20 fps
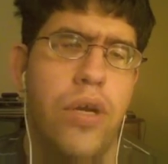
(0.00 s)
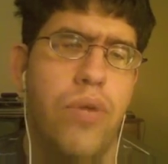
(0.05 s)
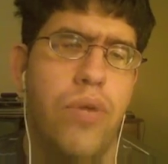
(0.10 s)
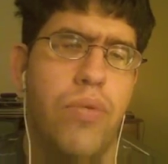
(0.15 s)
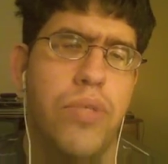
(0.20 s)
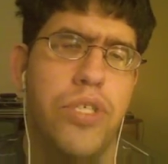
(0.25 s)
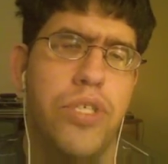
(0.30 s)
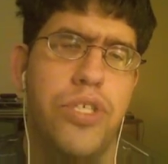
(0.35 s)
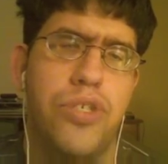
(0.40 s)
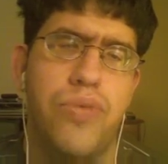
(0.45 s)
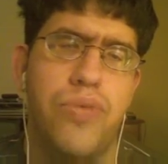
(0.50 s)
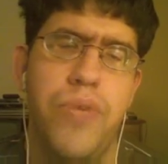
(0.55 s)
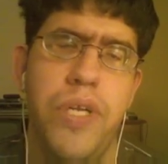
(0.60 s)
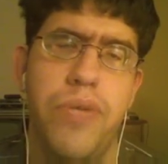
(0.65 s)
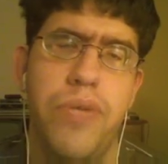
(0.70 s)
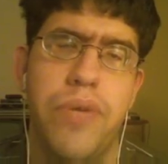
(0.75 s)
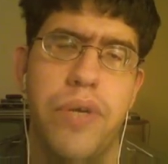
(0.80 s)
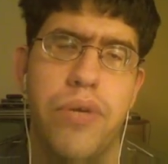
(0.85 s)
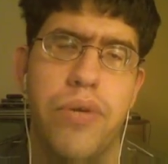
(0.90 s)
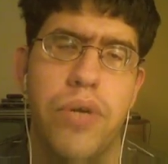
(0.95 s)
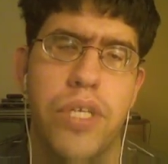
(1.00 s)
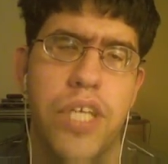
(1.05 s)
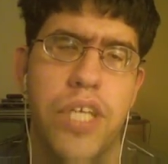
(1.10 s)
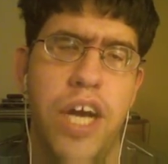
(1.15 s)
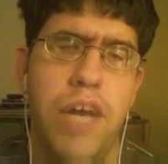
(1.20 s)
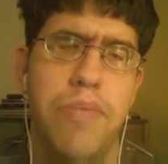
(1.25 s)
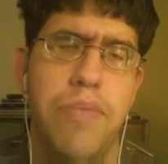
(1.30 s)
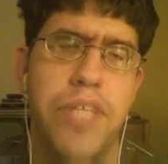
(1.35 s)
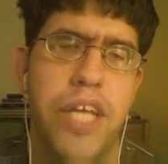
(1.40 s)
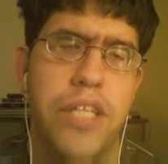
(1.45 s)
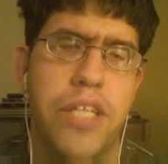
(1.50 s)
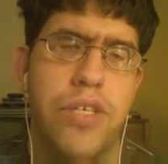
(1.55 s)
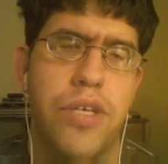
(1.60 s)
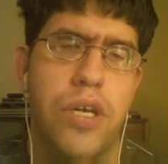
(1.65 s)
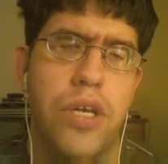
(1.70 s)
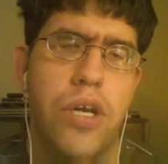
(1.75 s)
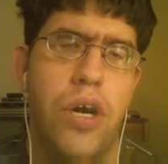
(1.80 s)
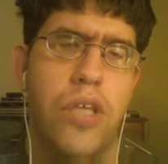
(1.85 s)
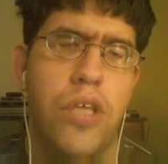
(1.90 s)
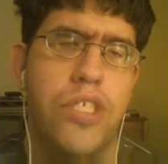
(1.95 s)
Well, the screen reader on top of that's going
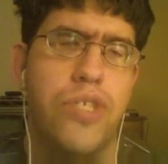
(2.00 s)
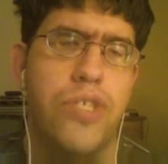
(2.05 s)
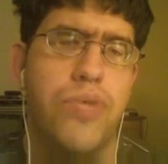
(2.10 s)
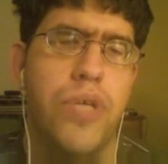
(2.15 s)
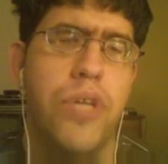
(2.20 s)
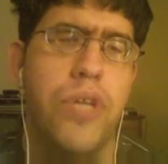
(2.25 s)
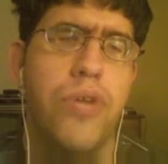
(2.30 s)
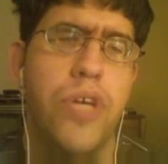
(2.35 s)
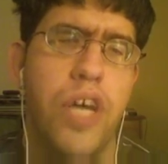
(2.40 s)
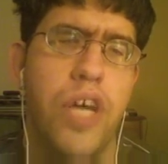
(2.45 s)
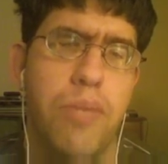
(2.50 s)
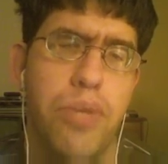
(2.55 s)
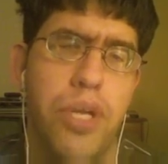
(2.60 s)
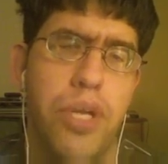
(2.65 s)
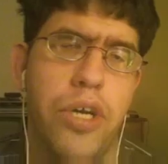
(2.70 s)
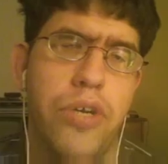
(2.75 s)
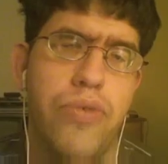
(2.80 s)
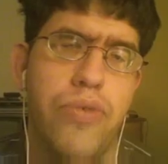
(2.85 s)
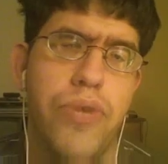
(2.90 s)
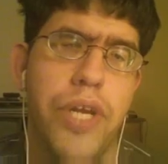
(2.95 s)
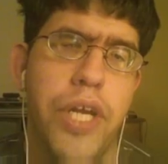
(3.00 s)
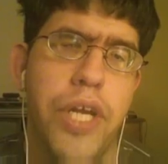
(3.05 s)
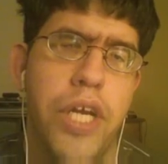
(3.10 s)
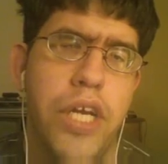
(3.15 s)
to cost you another couple hundred.